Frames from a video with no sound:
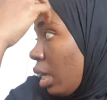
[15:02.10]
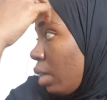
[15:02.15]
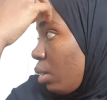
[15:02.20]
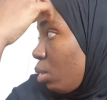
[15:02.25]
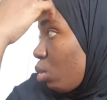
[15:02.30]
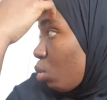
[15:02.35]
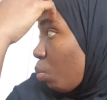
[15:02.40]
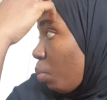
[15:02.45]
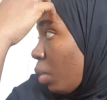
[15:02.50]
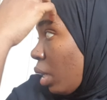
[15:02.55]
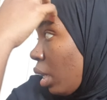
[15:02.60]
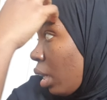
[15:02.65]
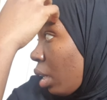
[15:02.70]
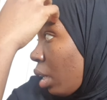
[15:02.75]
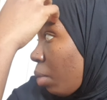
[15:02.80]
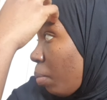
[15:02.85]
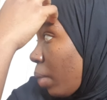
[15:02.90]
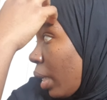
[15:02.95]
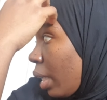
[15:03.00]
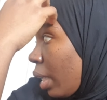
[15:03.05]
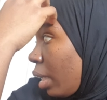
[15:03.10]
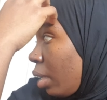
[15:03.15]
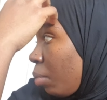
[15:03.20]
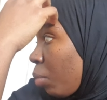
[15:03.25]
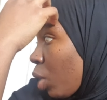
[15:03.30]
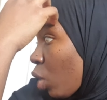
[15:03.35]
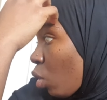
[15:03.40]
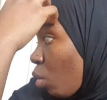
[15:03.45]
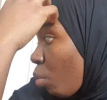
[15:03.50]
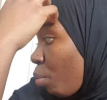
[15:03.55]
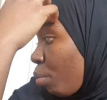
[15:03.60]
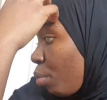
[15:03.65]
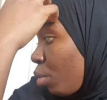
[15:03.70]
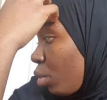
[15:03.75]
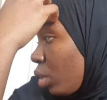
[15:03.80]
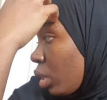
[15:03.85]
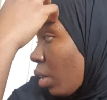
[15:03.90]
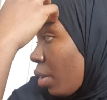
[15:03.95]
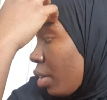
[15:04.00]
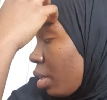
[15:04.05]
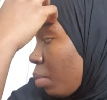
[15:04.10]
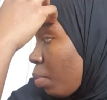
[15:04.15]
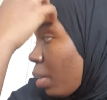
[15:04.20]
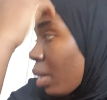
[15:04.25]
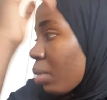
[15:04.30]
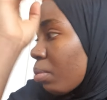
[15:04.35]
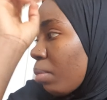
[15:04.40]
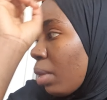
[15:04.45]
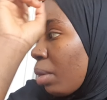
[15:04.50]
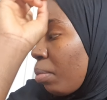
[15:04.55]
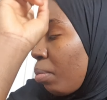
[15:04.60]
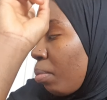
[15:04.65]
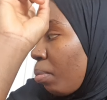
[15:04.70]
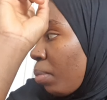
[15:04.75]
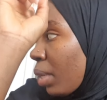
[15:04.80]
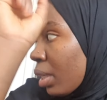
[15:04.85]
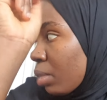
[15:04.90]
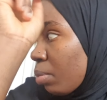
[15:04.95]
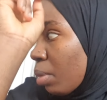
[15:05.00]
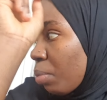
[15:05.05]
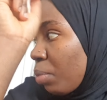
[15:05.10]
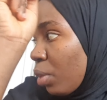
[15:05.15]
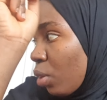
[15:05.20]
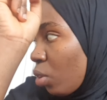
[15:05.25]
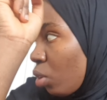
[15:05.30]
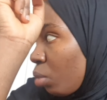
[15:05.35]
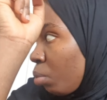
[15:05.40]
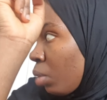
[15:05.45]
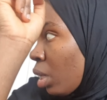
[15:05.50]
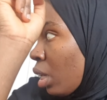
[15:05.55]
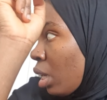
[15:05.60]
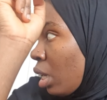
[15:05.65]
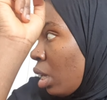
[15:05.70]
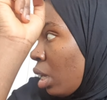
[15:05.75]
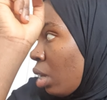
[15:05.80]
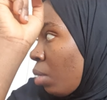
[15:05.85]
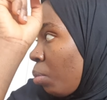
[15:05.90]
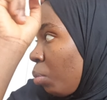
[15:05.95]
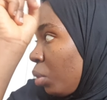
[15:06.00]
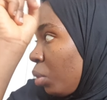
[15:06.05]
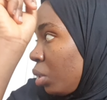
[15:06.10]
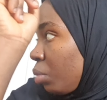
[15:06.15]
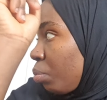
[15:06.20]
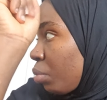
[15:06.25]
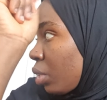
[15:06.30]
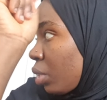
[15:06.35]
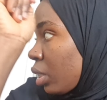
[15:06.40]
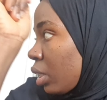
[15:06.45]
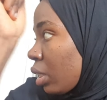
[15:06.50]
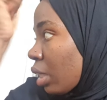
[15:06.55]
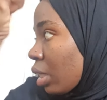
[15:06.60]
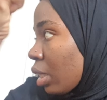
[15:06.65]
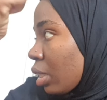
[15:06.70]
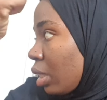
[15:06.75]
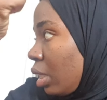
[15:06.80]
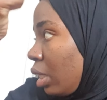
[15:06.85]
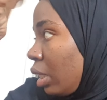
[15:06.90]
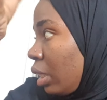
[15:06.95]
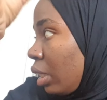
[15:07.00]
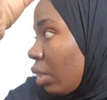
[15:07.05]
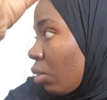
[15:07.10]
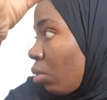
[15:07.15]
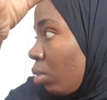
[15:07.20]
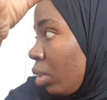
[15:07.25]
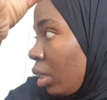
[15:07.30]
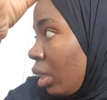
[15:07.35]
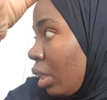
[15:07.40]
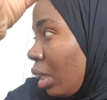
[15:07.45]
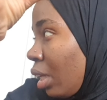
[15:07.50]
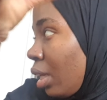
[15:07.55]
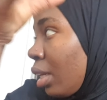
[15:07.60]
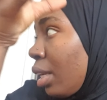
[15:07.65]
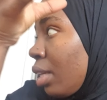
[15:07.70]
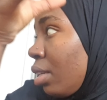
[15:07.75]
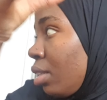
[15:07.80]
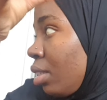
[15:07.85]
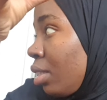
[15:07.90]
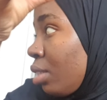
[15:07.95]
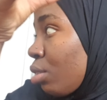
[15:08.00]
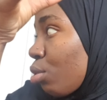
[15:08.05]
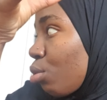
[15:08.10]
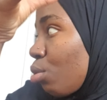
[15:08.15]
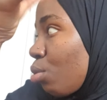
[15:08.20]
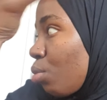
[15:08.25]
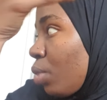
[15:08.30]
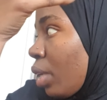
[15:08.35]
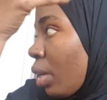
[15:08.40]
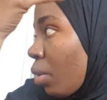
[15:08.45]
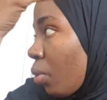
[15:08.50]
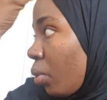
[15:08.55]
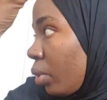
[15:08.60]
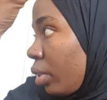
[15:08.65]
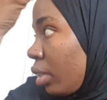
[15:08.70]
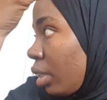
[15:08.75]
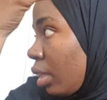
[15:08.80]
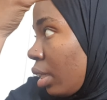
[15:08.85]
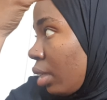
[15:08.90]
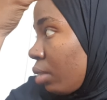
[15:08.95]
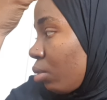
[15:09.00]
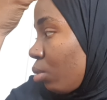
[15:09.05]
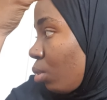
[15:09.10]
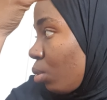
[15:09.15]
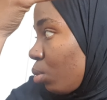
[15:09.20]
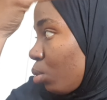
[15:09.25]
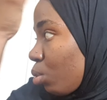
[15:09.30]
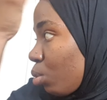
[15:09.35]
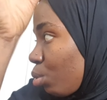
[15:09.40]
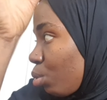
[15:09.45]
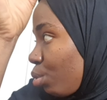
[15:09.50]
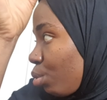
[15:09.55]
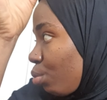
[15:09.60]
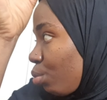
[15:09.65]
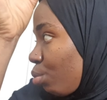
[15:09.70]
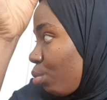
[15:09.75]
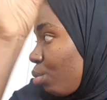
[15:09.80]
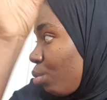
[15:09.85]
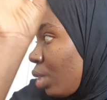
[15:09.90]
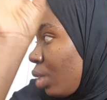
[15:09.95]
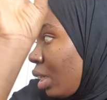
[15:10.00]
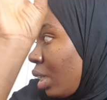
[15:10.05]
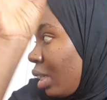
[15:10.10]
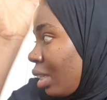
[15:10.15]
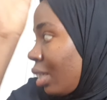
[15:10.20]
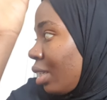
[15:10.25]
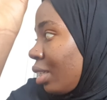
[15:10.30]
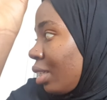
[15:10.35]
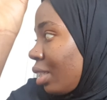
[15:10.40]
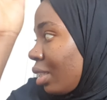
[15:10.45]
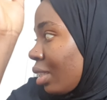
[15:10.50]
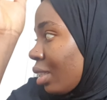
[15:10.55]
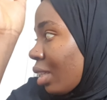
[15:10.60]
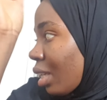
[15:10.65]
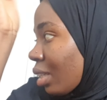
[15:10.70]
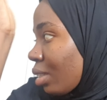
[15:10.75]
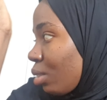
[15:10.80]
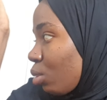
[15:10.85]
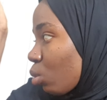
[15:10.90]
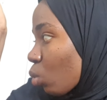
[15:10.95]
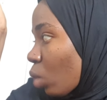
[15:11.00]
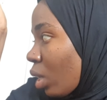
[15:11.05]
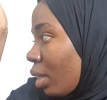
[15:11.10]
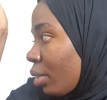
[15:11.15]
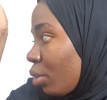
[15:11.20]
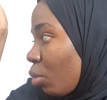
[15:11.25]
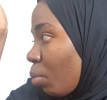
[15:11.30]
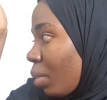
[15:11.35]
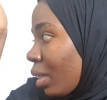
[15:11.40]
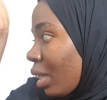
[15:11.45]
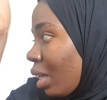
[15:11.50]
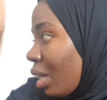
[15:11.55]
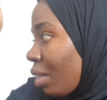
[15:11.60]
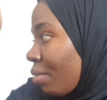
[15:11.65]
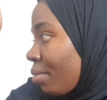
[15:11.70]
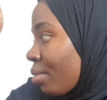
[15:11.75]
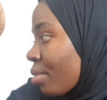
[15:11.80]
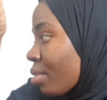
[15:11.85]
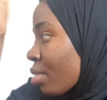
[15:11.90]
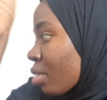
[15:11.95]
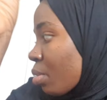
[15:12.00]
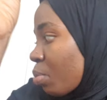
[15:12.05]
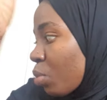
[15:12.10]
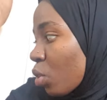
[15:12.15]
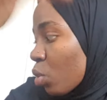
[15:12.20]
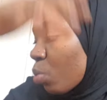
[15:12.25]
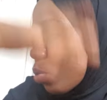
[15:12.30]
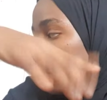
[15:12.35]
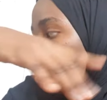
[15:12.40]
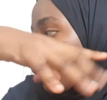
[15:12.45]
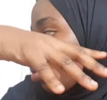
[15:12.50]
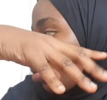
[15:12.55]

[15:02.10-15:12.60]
I need to pack my makeup brush. I already packed my makeup, but the brushes are still in the container, and I need to go with that container as well. So it's starting to add up, and I have small